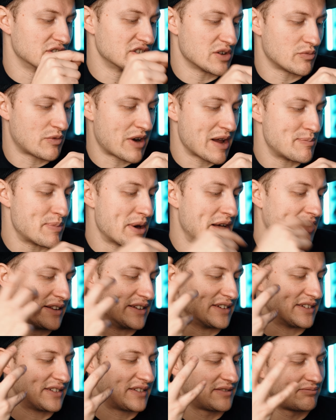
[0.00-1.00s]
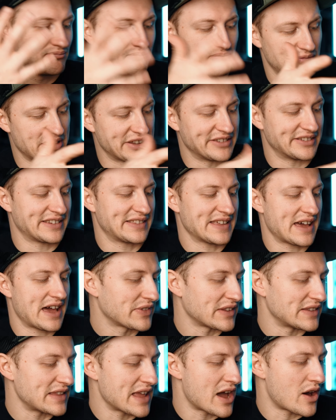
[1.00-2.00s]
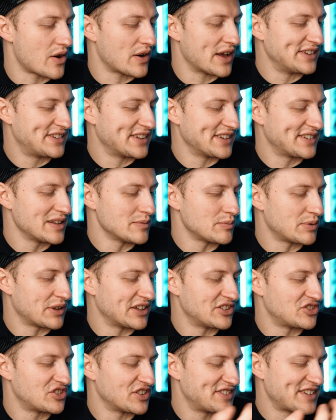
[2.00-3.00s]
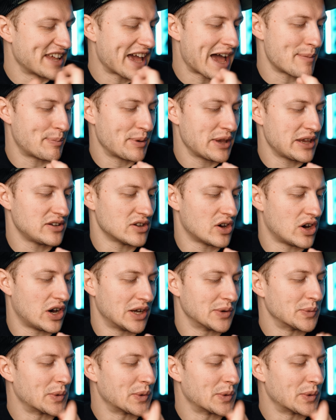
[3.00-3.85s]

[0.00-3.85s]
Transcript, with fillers: your white balance, things like that. Now it's as simple as just tapping on